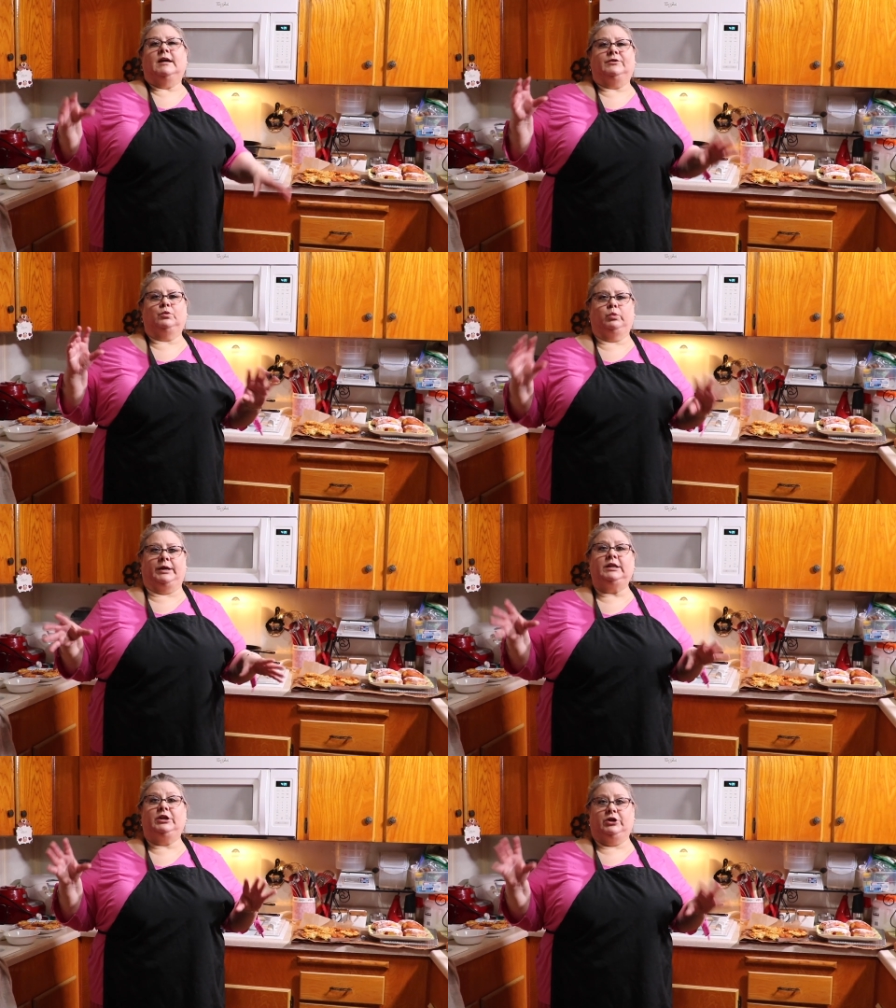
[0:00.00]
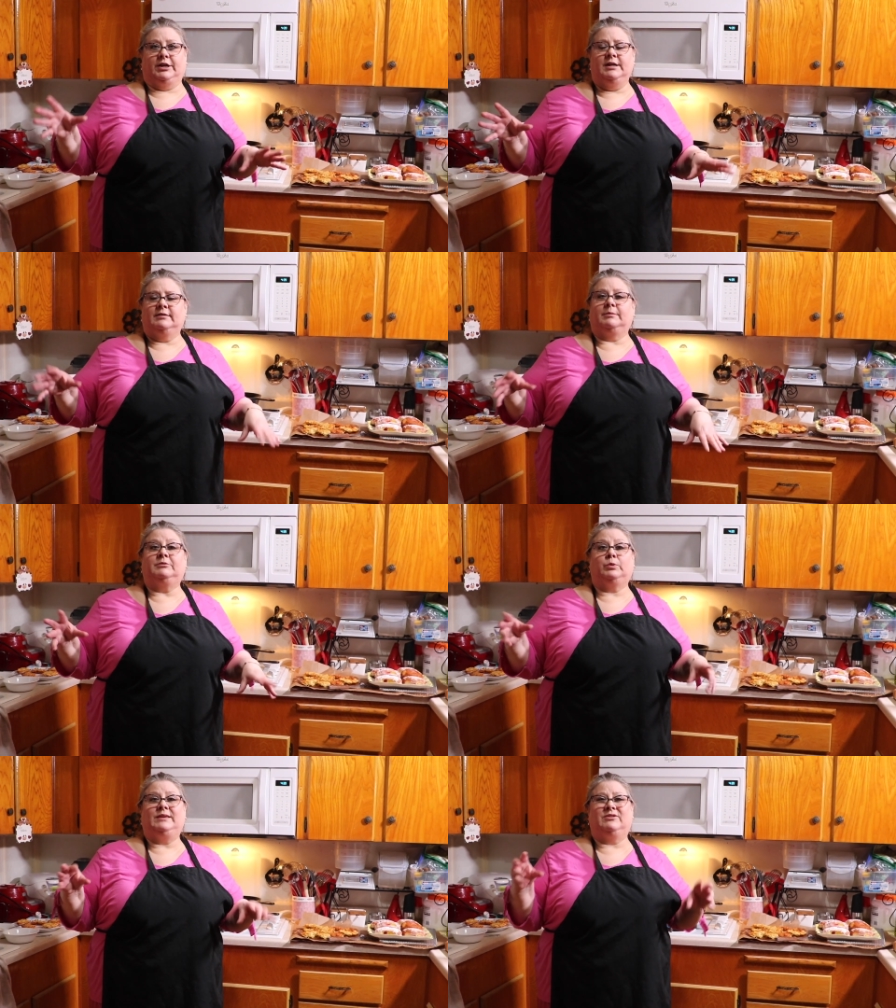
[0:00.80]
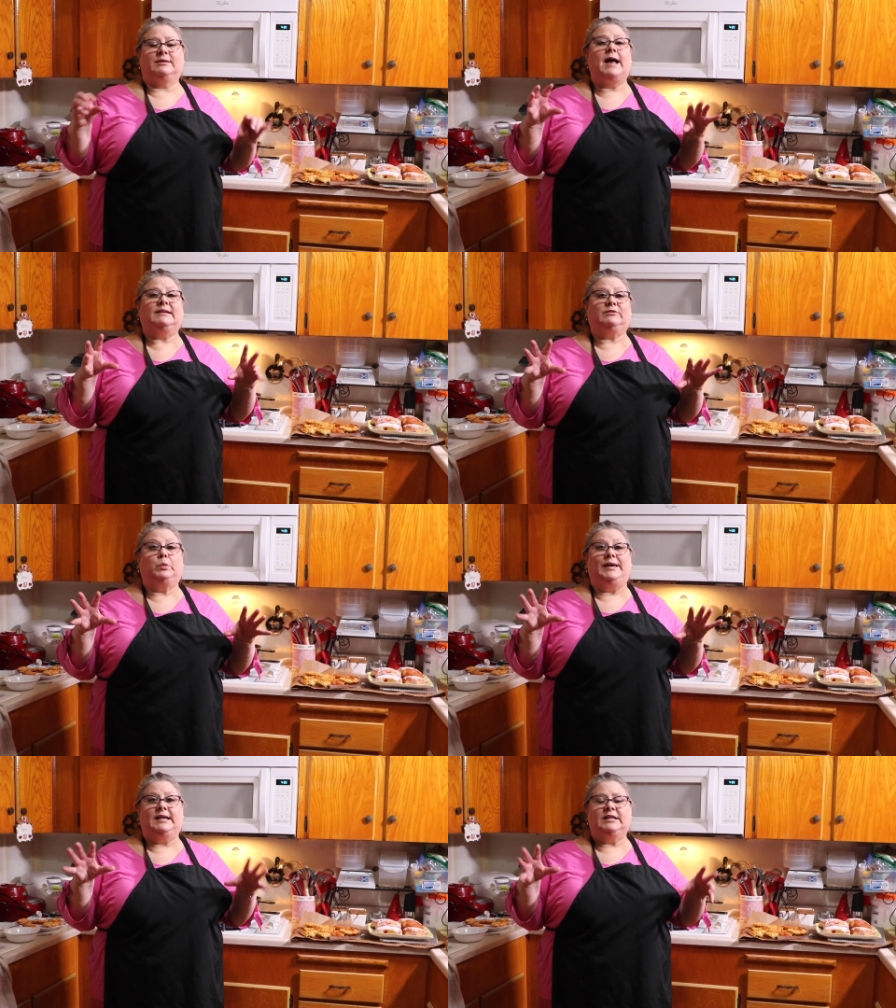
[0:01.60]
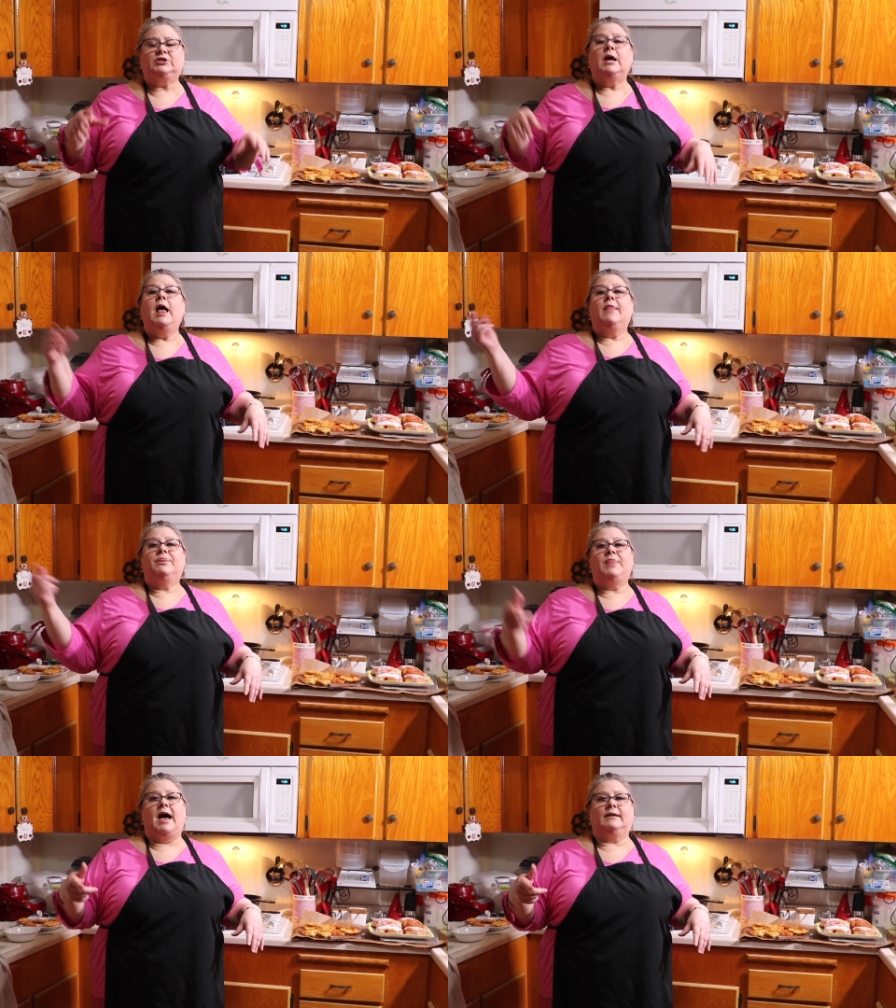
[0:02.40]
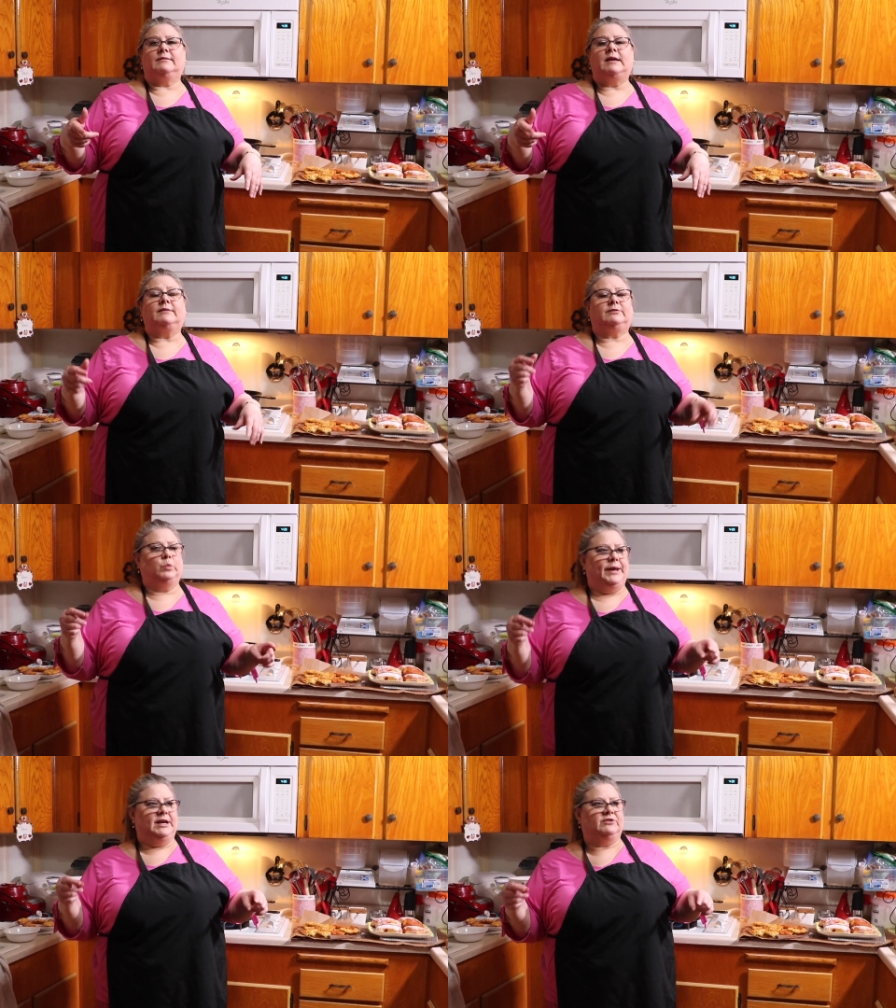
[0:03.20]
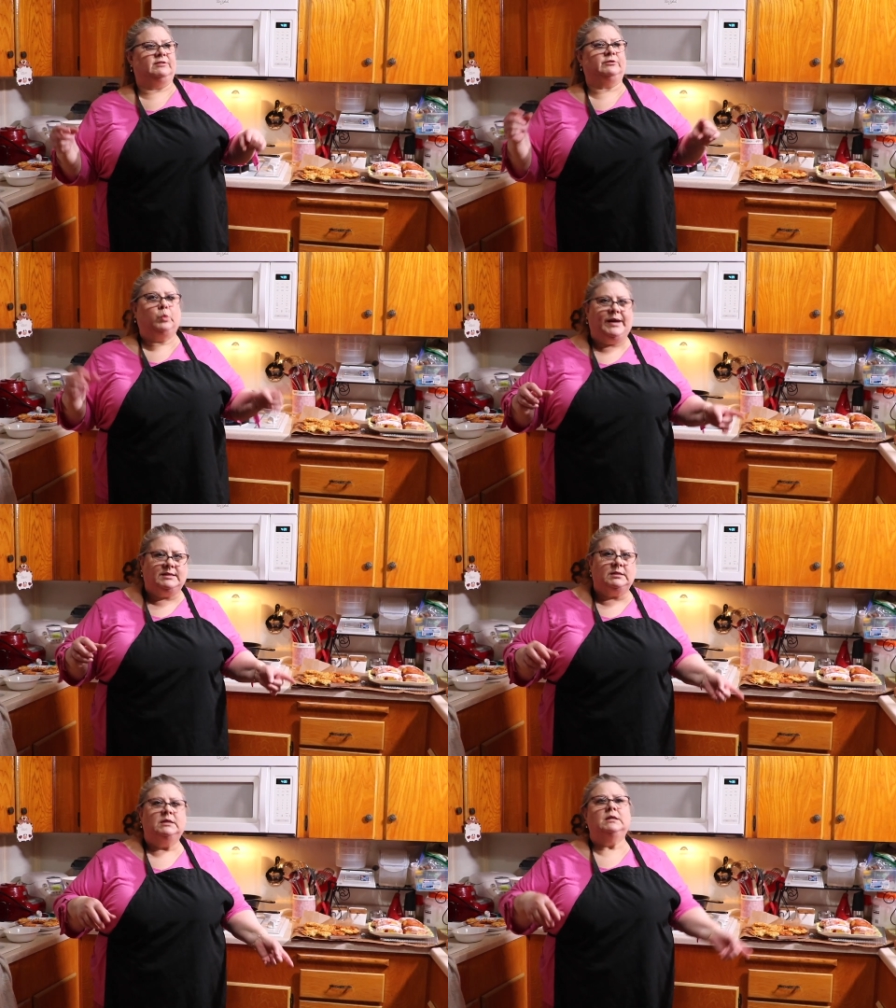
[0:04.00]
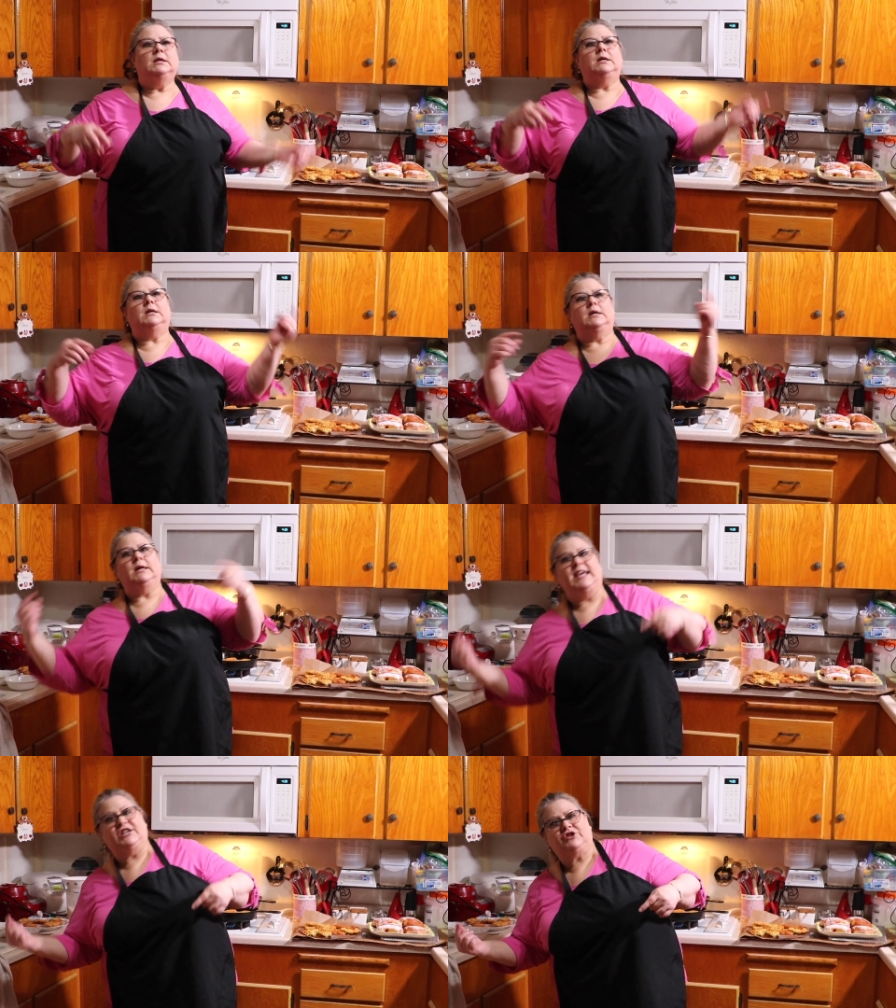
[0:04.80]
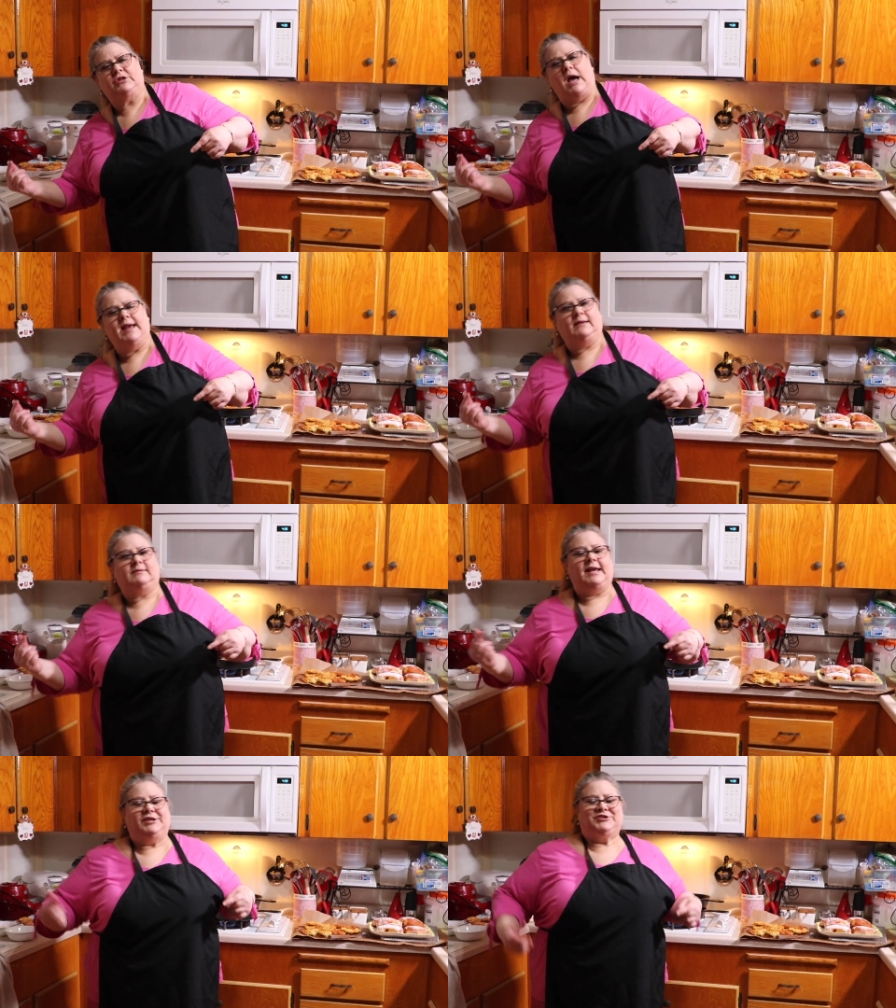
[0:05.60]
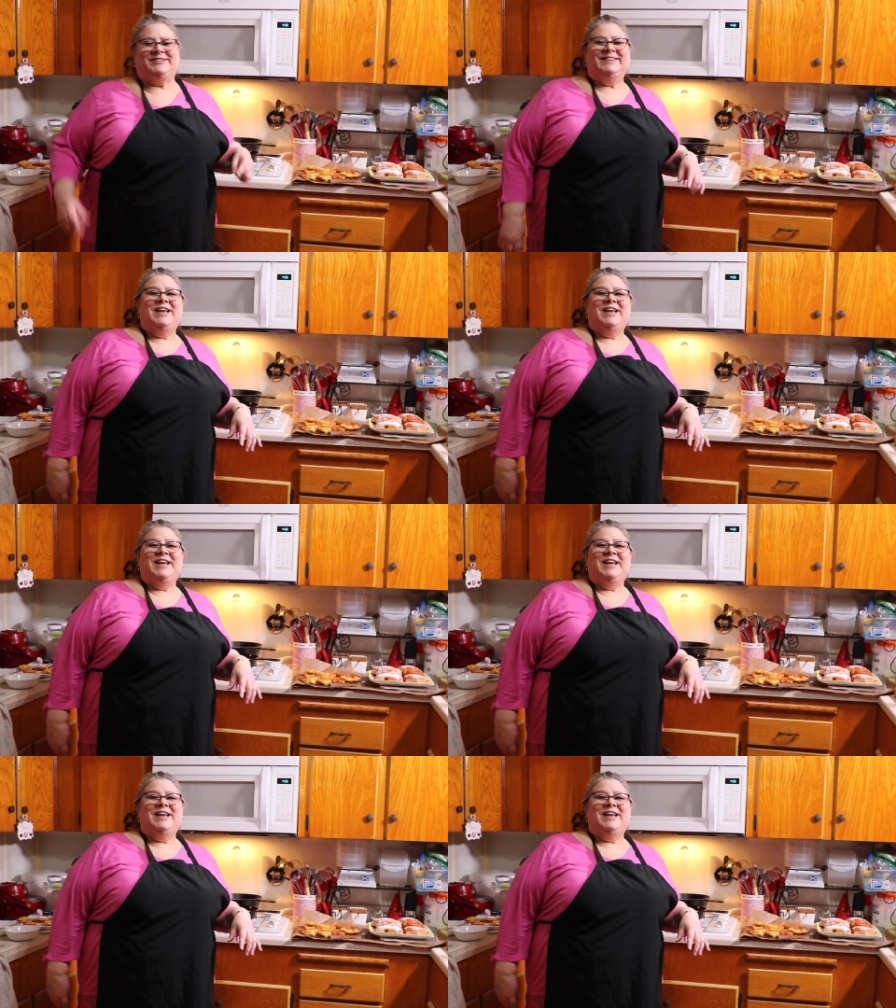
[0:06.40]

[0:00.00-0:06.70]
It's really good. Some sweets. It's kind of sweetish. That not sweetish, sweet-ish. I-S-H.